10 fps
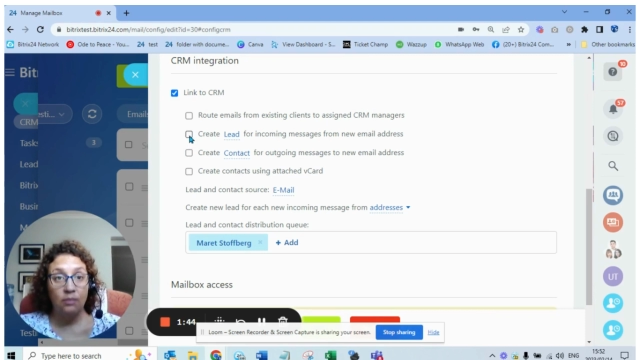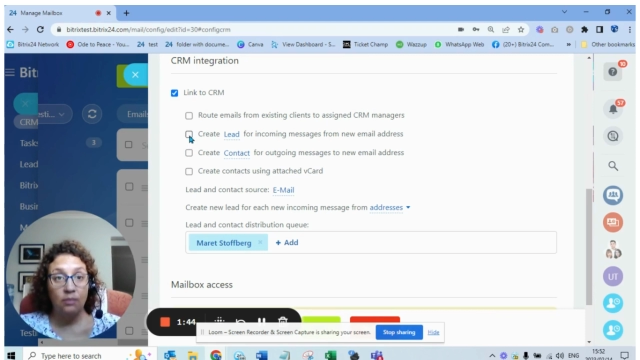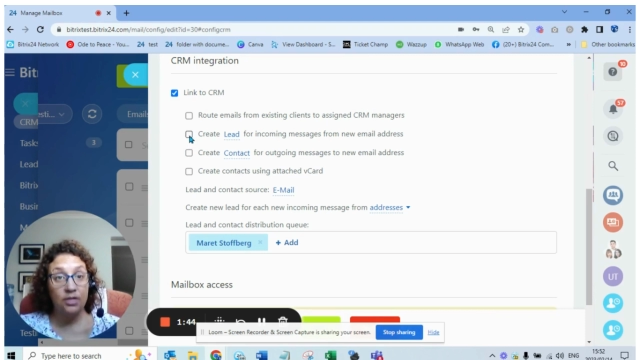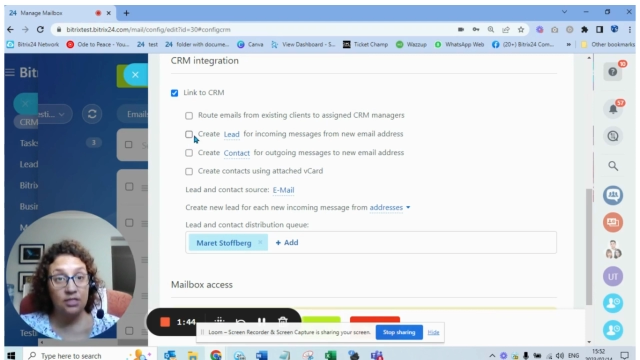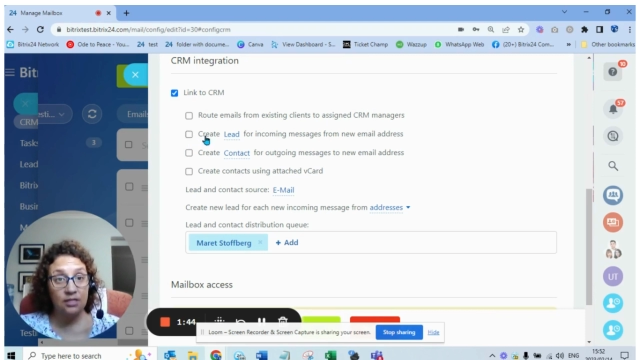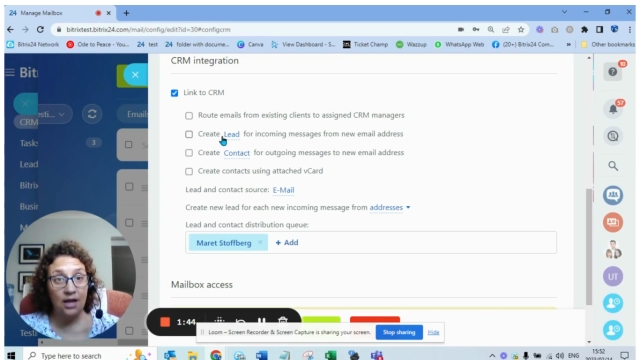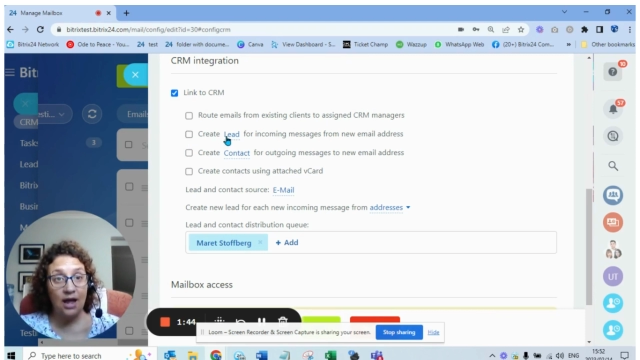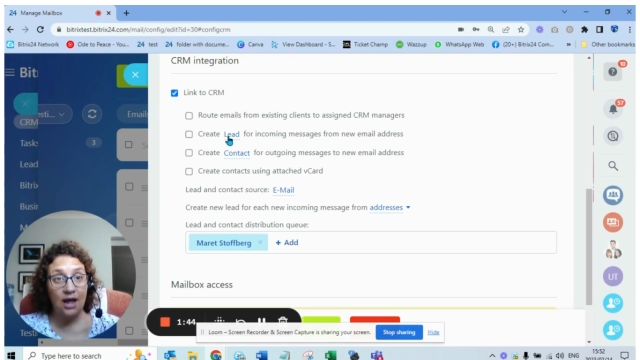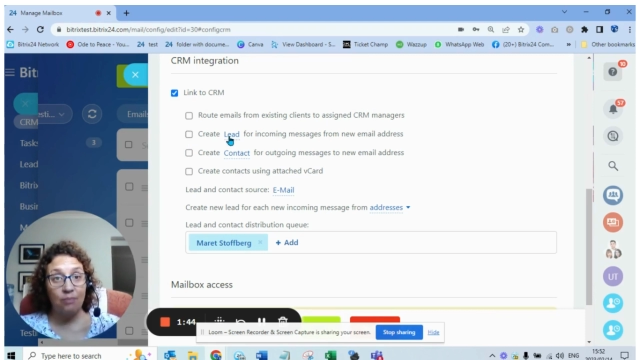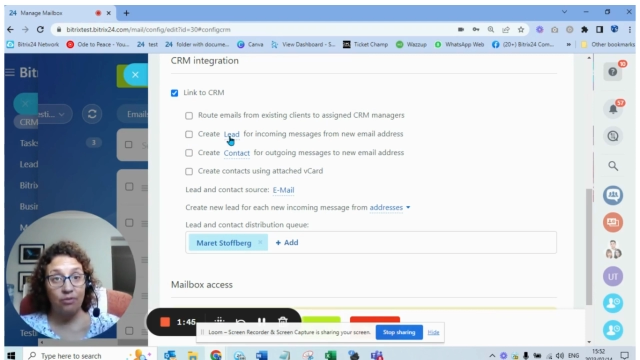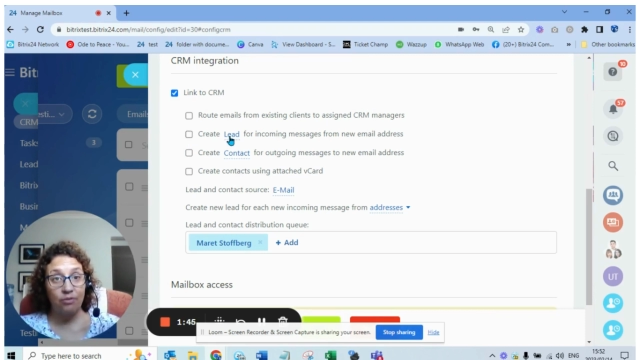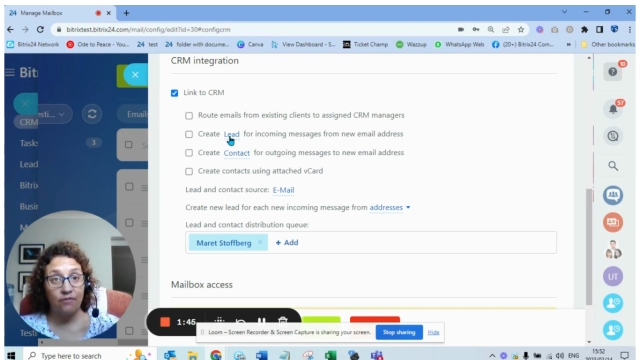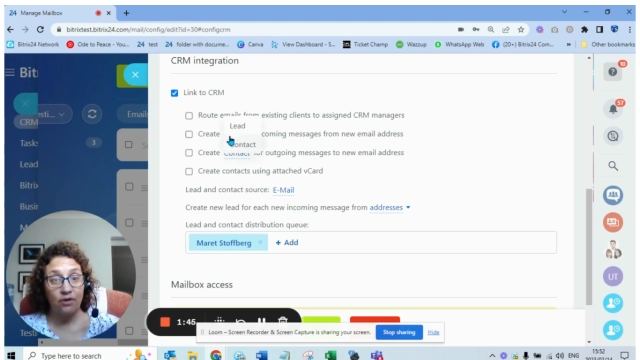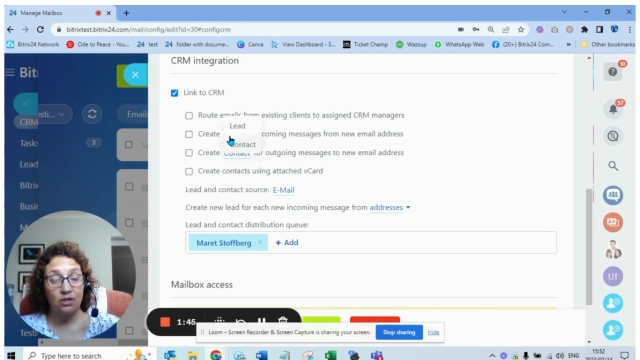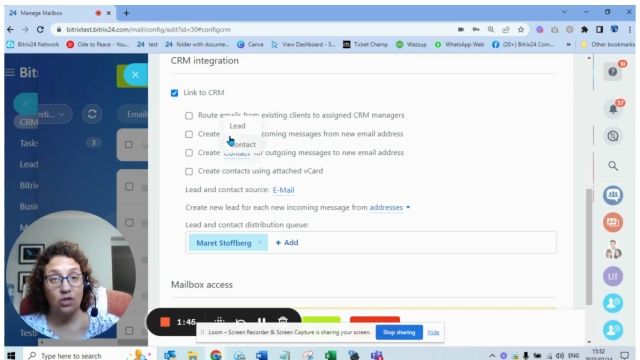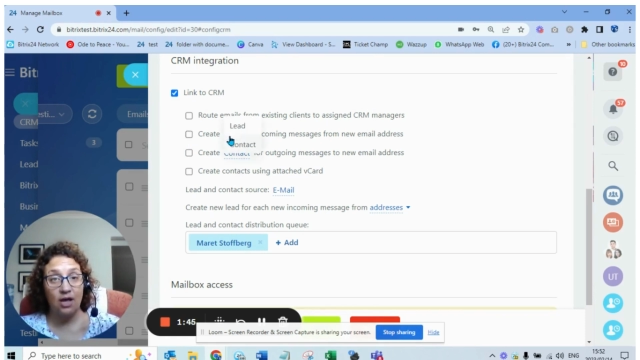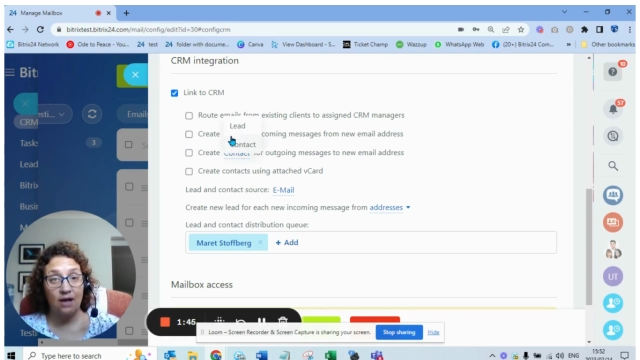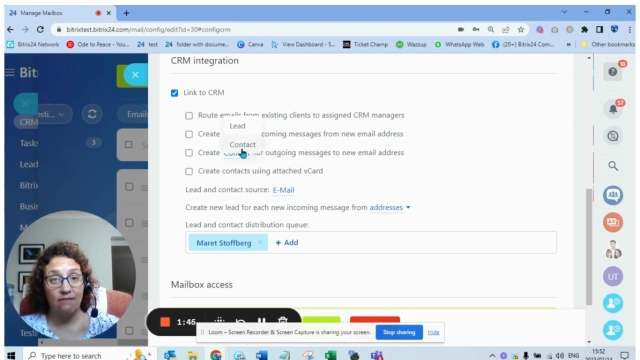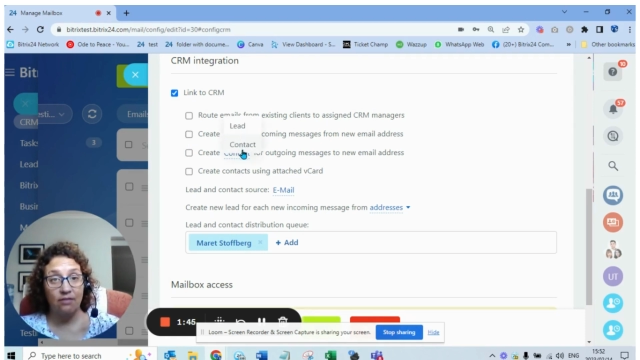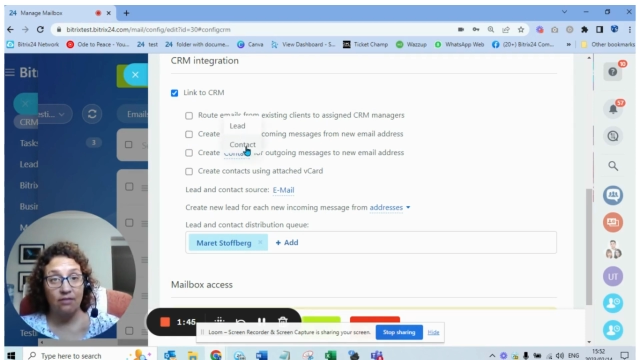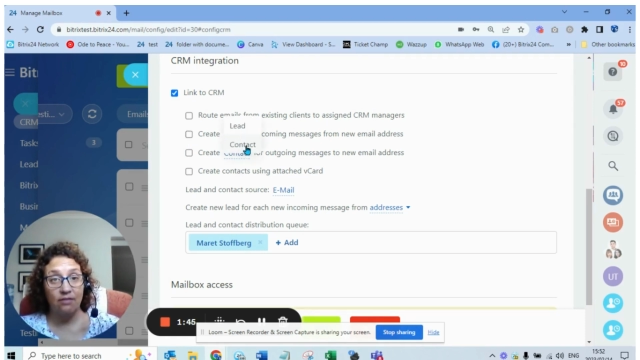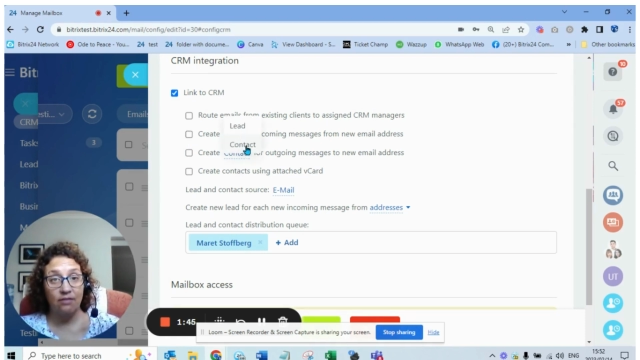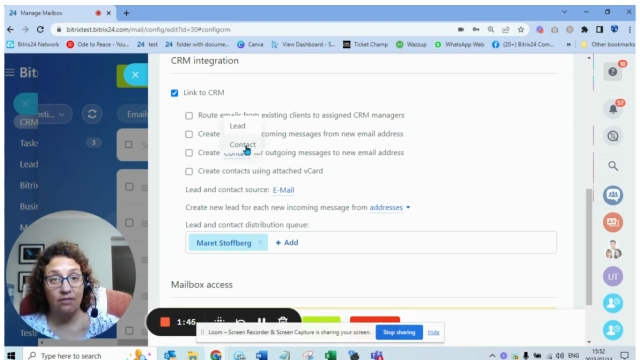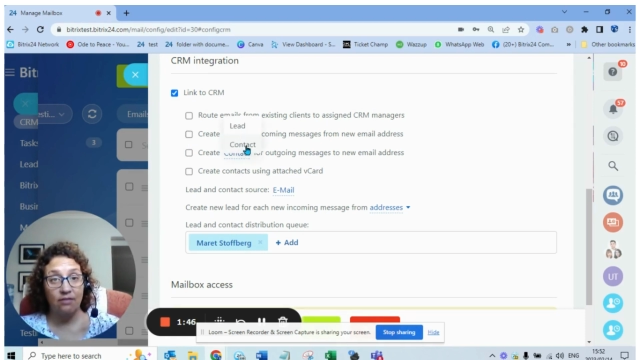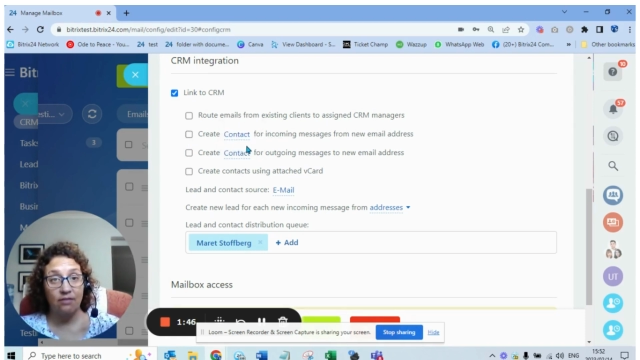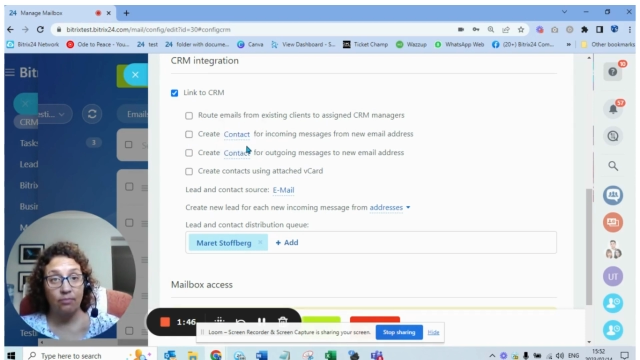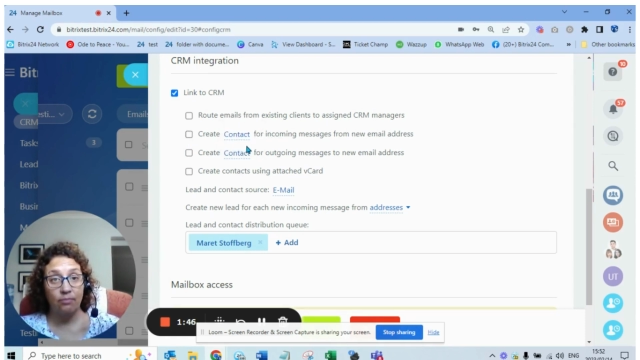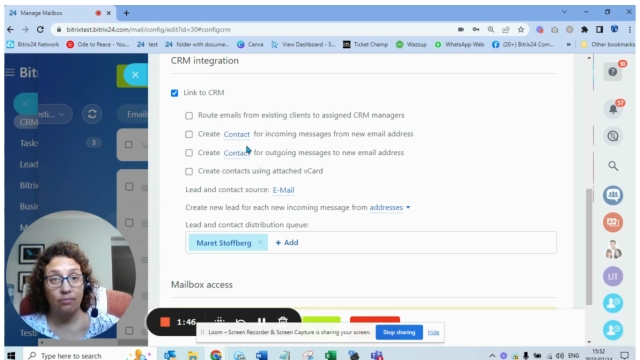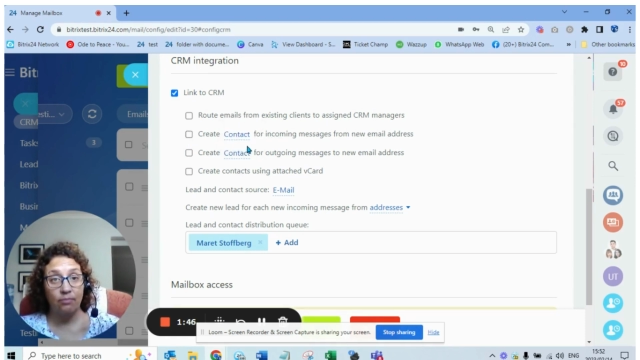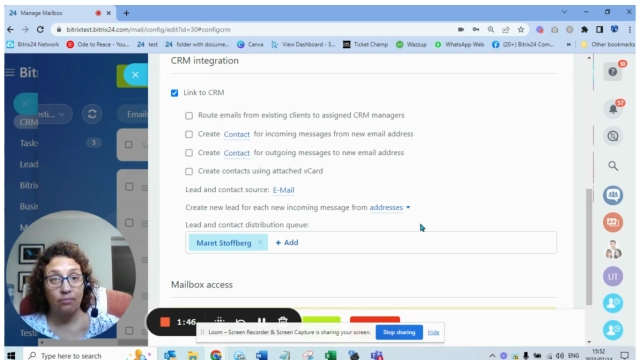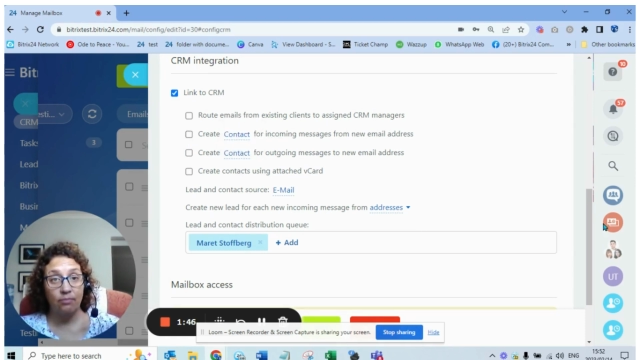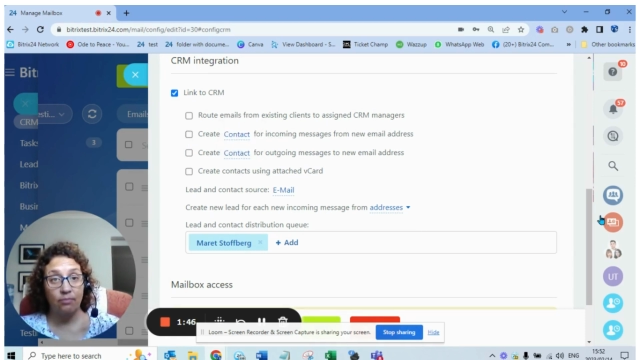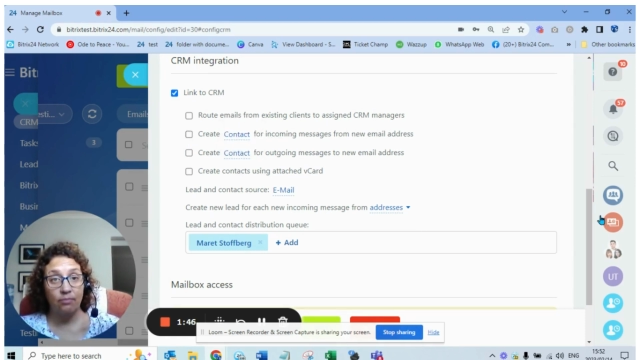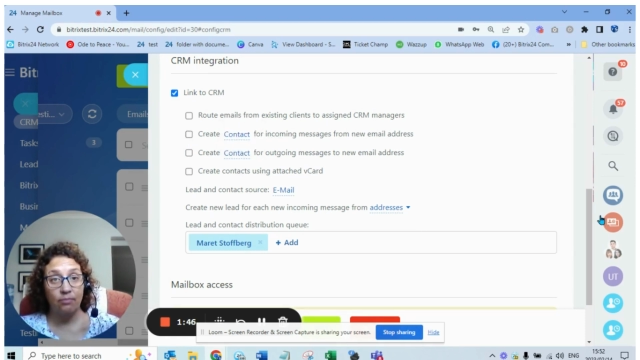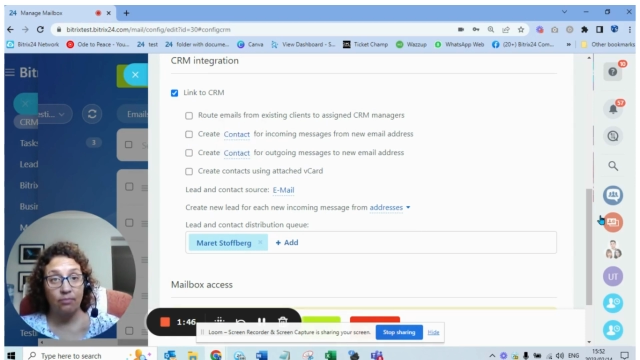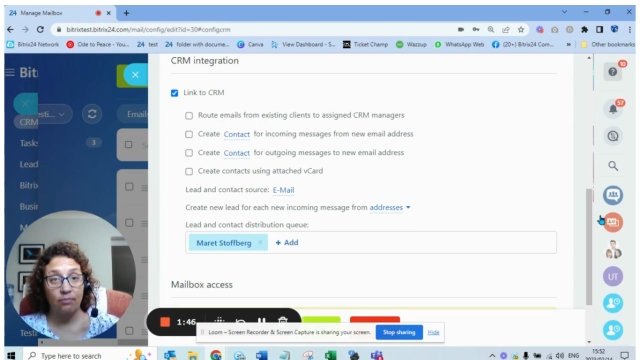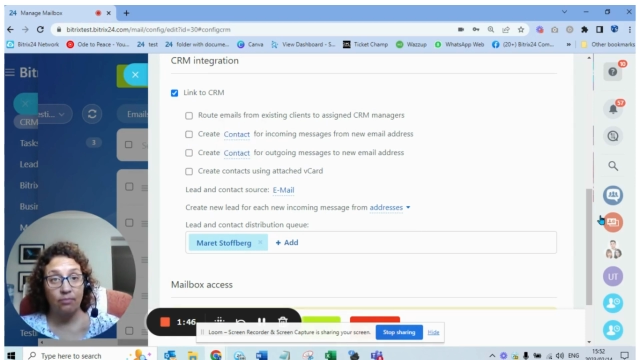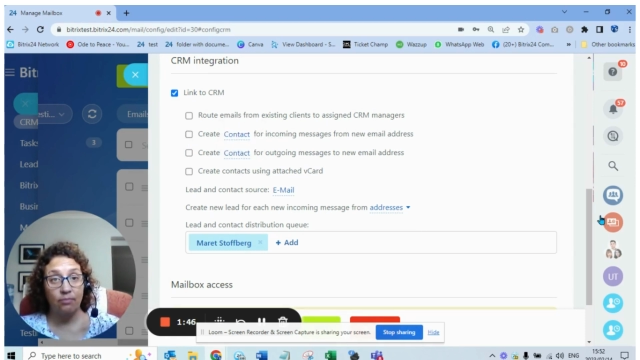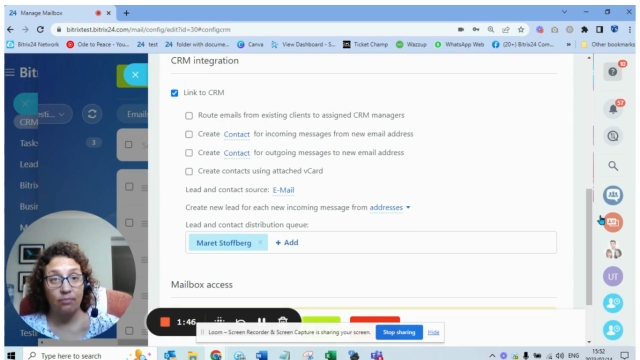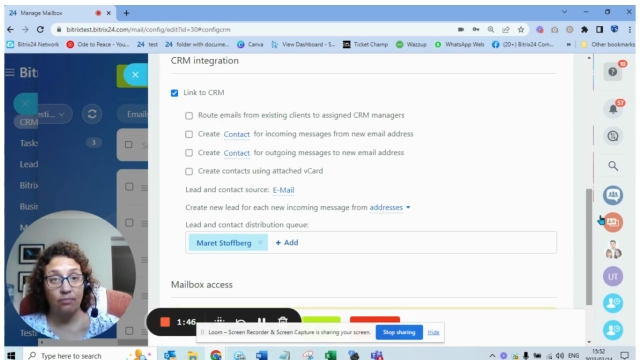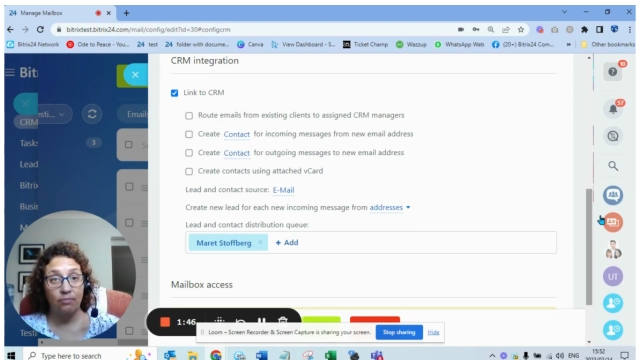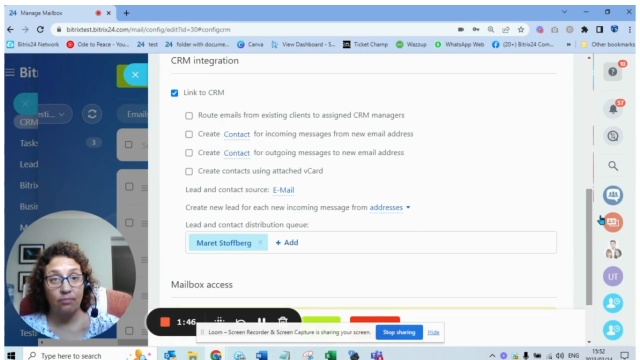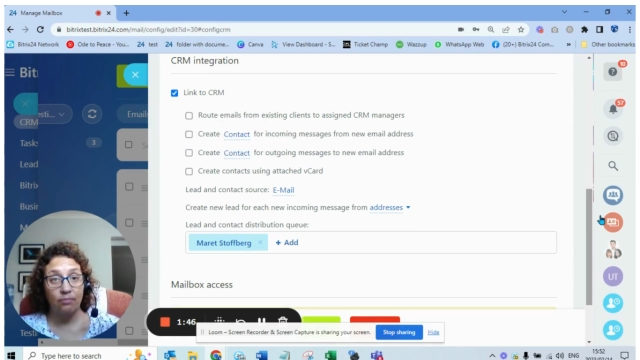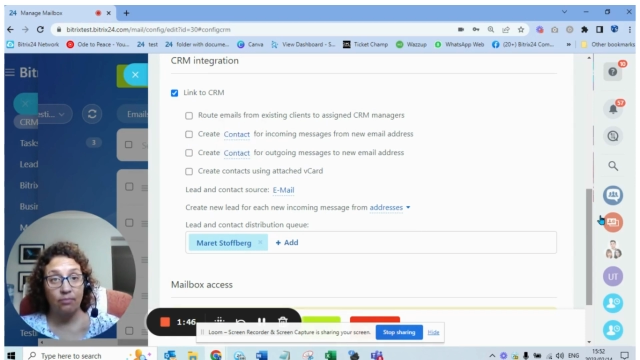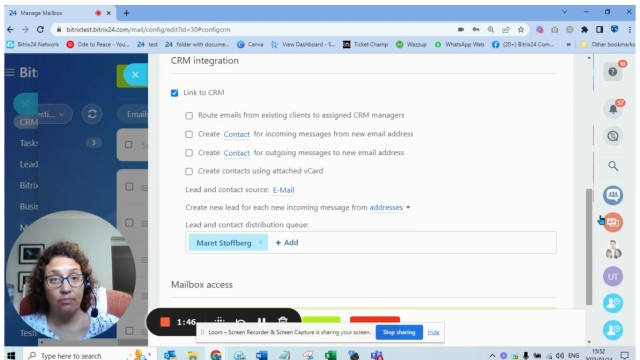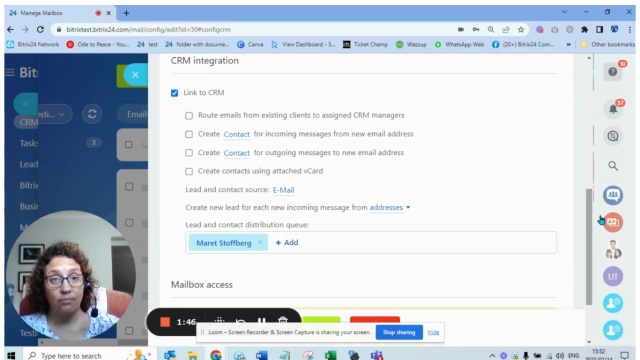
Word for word: Personally, I prefer to have the box selected as contact. Why?